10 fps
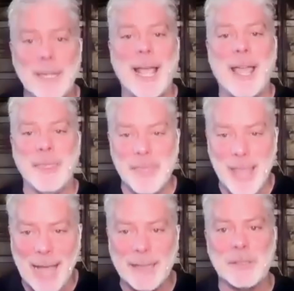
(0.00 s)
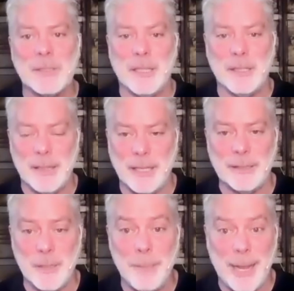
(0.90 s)
And that's the thing
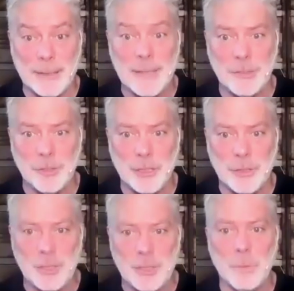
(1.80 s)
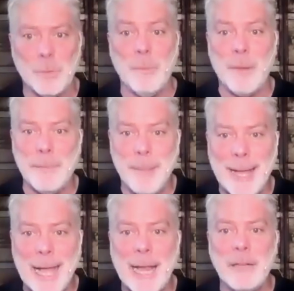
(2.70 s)
to pay attention to. When we
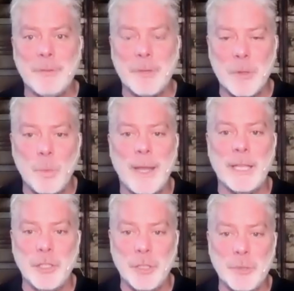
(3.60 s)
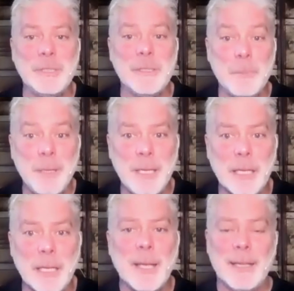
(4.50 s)
pine for the way it used to
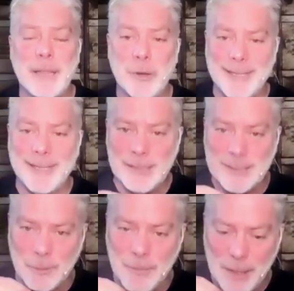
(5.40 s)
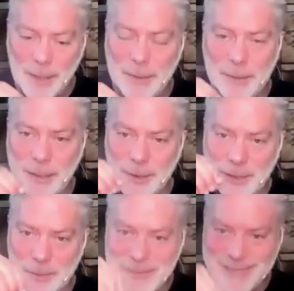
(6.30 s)
be, there is some there's
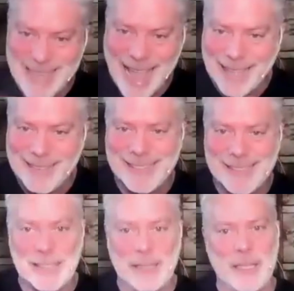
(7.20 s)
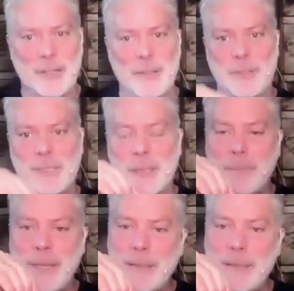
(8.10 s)
some sadness in there. There's
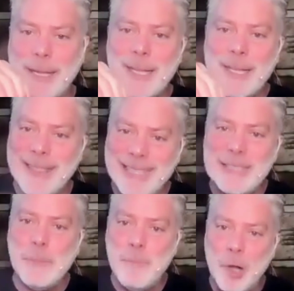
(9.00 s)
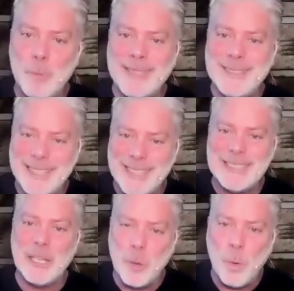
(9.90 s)
something like this moment
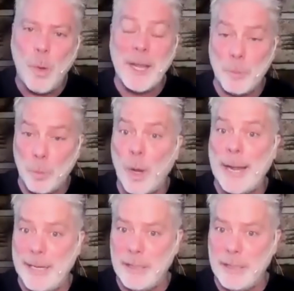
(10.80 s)
isn't quite right.